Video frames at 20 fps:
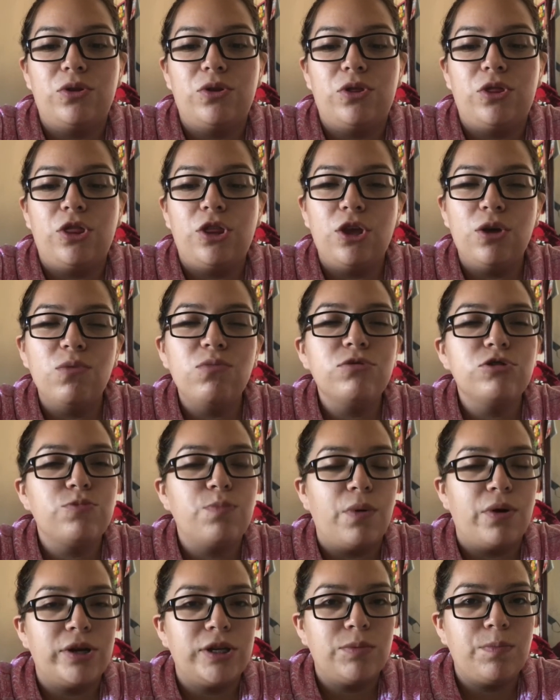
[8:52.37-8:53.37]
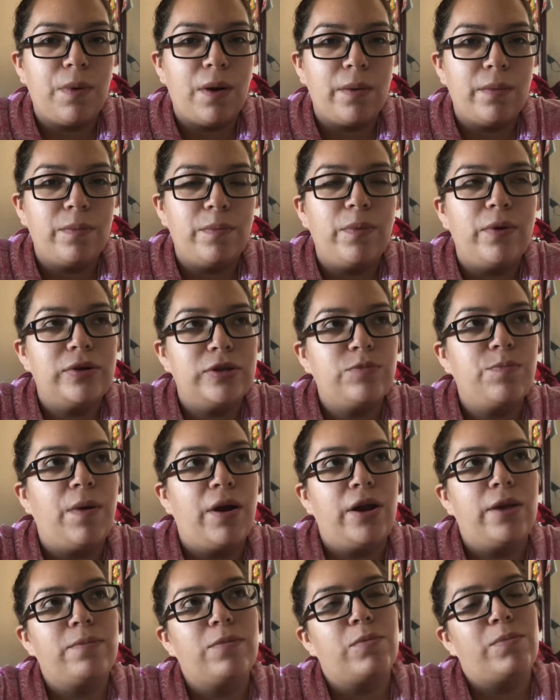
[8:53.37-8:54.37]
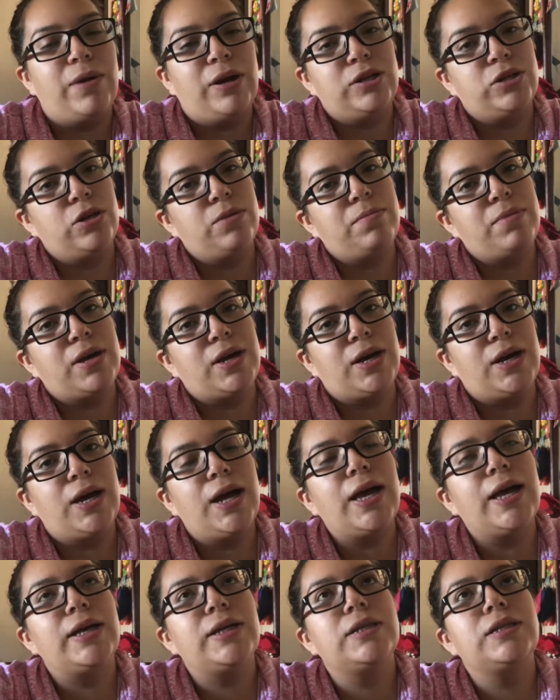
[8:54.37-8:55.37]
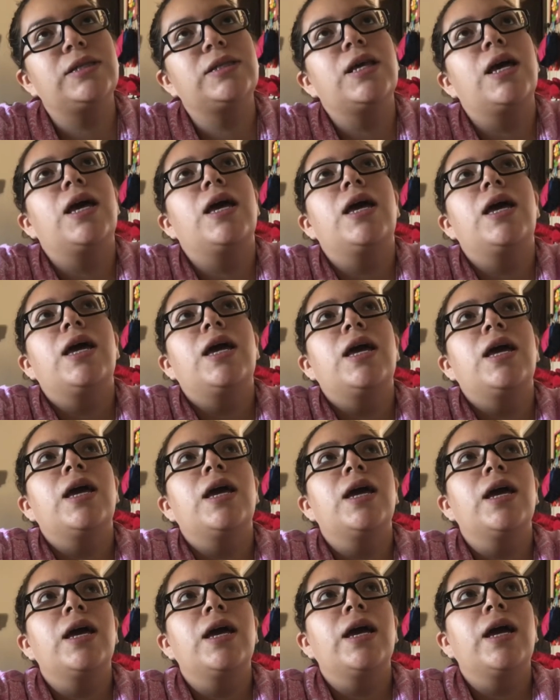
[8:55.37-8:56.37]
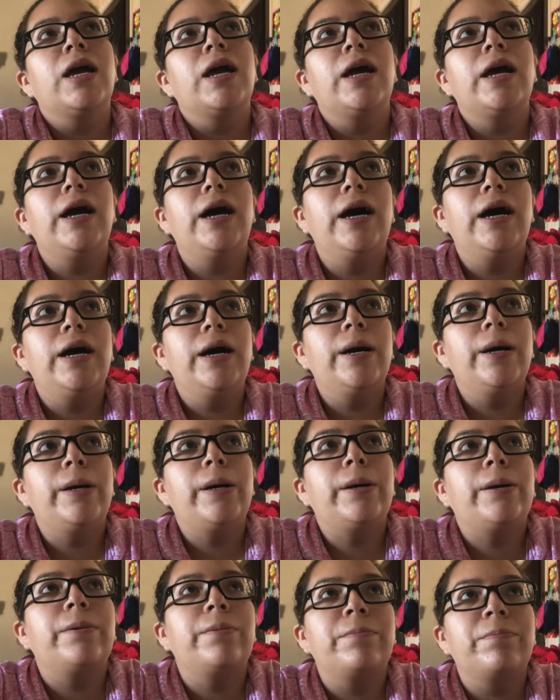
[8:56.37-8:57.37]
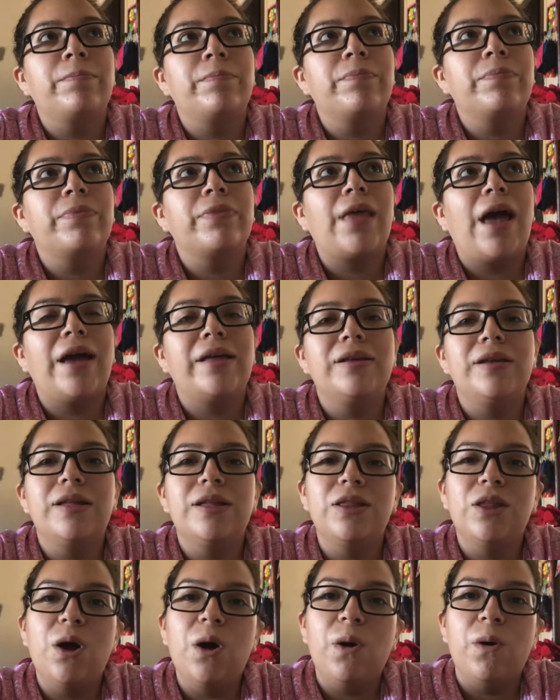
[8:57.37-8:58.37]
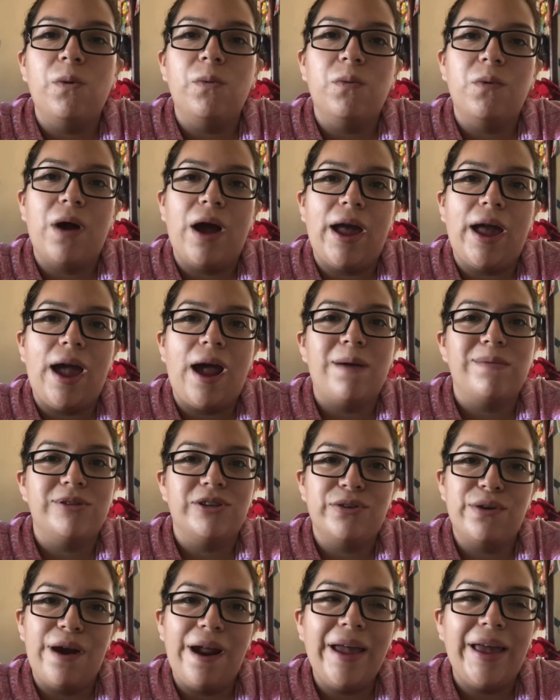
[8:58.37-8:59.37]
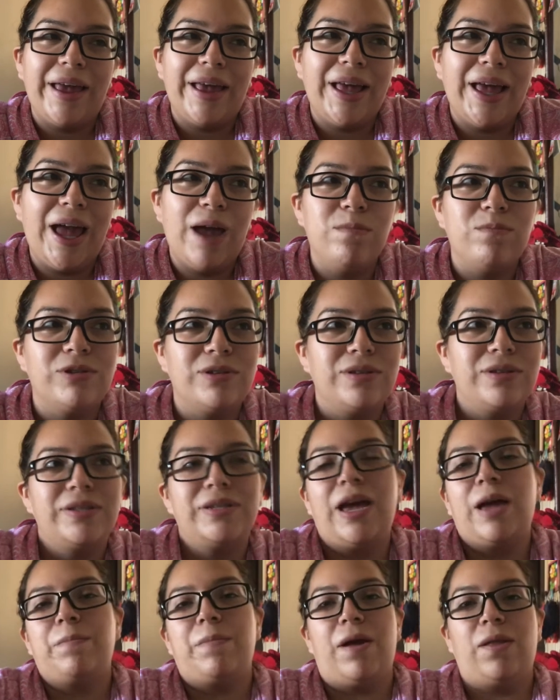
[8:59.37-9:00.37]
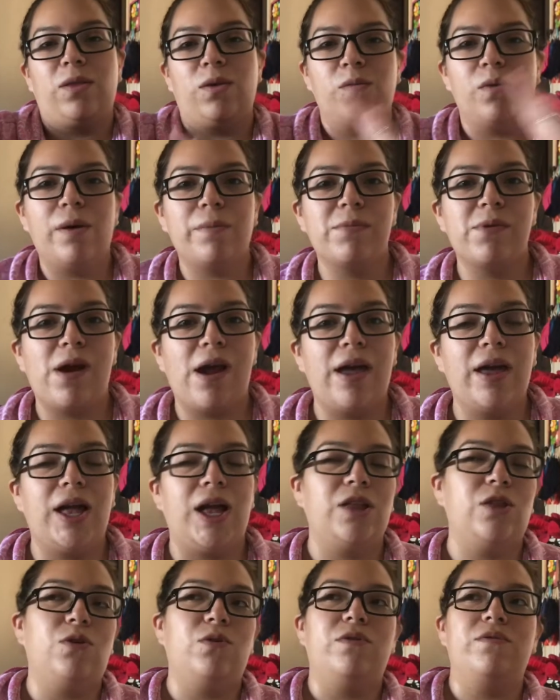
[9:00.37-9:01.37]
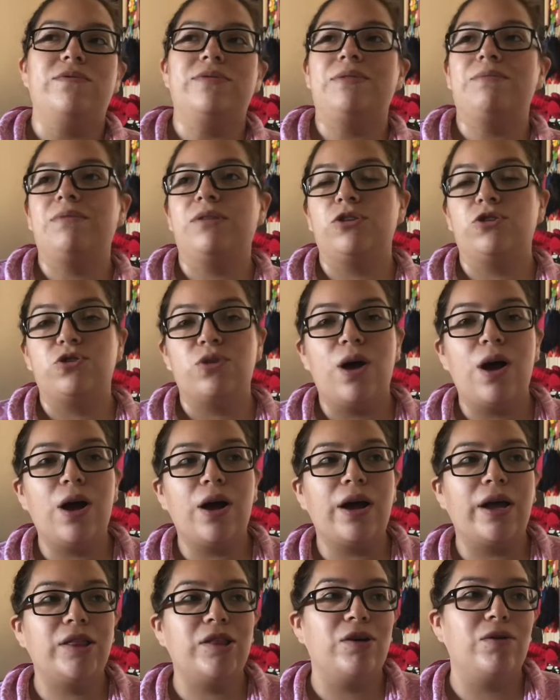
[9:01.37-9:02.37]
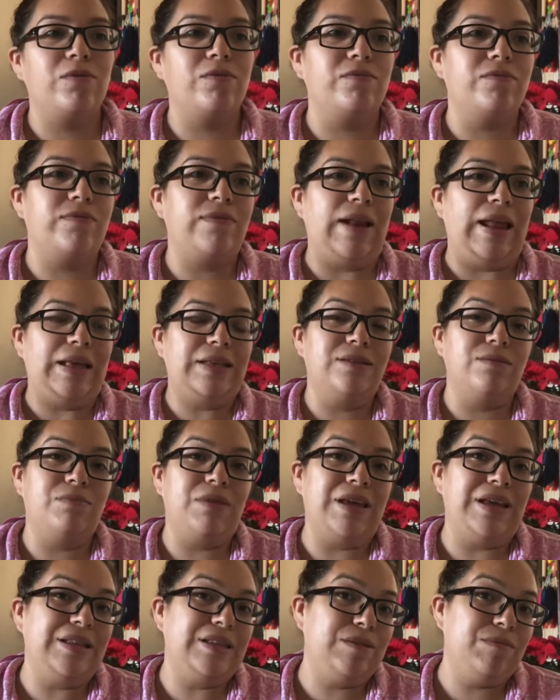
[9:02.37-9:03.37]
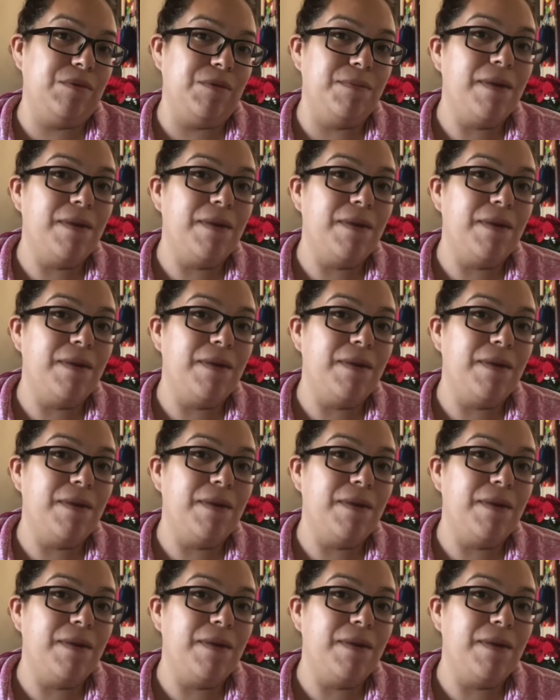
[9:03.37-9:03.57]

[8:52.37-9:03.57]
knew it was postpartum depression because I didn't know why I was crying. And most of the time I know why I'm crying. I know if something's wrong. I know if like something gets me